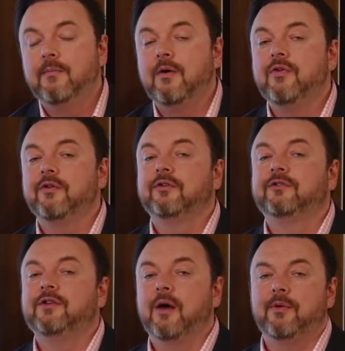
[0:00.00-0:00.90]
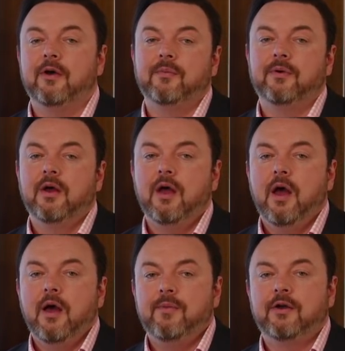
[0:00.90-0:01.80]
but not the suburb.
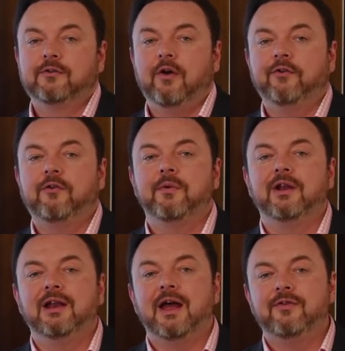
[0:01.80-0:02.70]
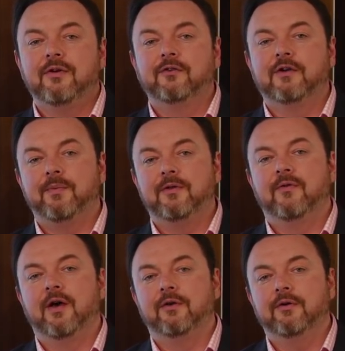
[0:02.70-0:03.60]
Because ultimately land goes up in
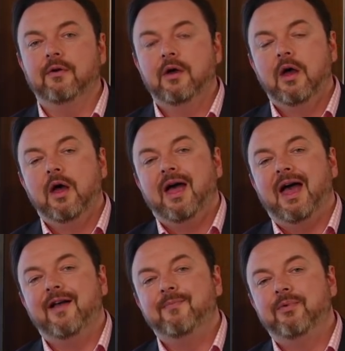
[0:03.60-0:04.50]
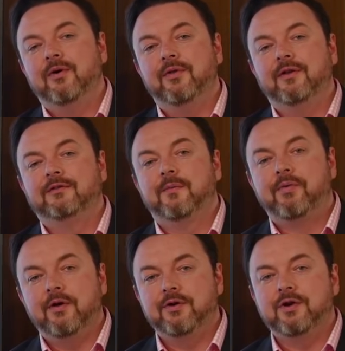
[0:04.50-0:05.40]
value and buildings
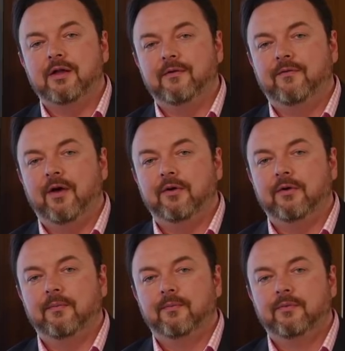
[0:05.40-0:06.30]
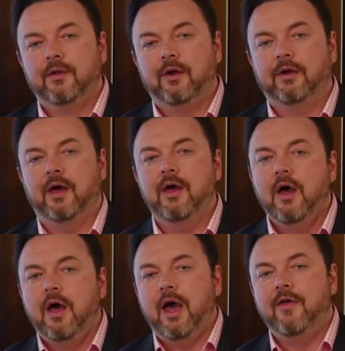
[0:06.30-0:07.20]
depreciate in value. Okay,
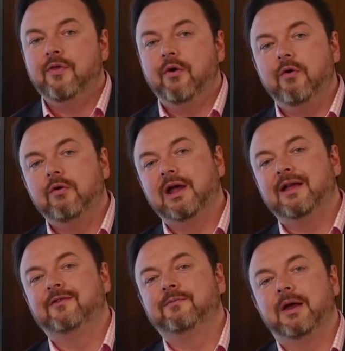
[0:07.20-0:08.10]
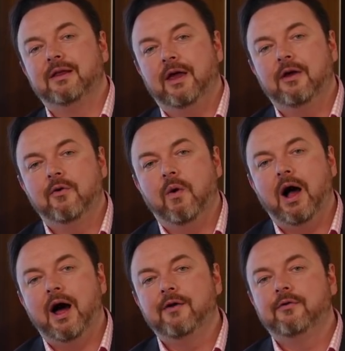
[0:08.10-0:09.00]
and not all land is made equal.
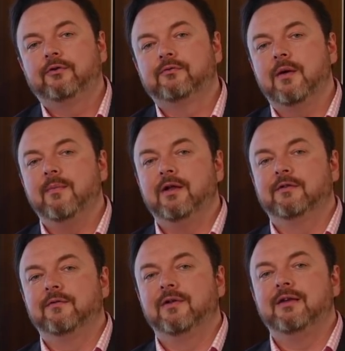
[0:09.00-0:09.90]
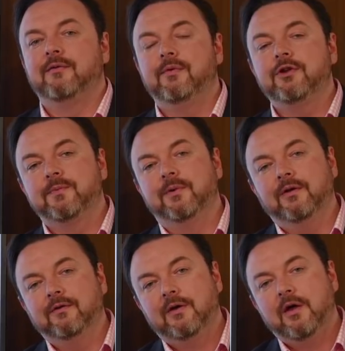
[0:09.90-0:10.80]
100 square meters of land in
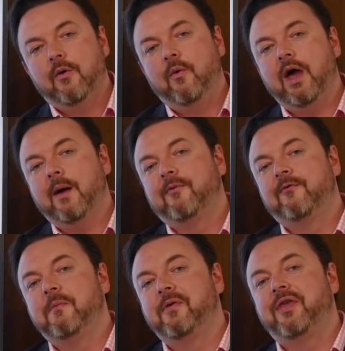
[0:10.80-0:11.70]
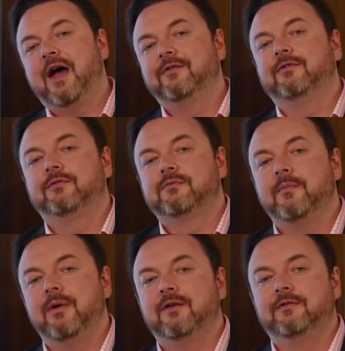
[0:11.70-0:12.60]
Richmond will outperform 1,000
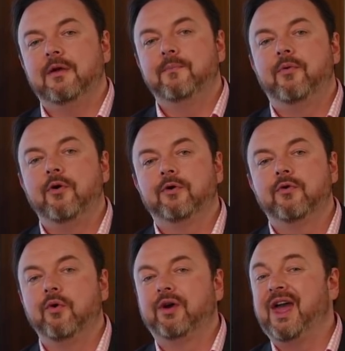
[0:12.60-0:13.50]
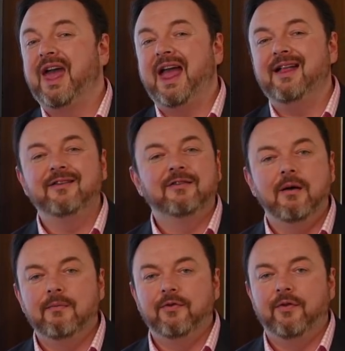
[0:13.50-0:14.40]
square meters in Point Cook any
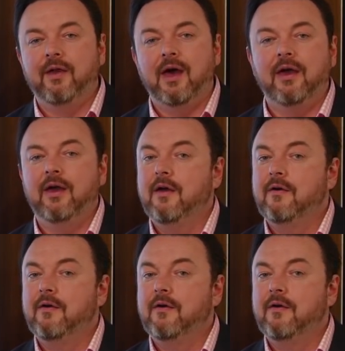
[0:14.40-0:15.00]
time of the day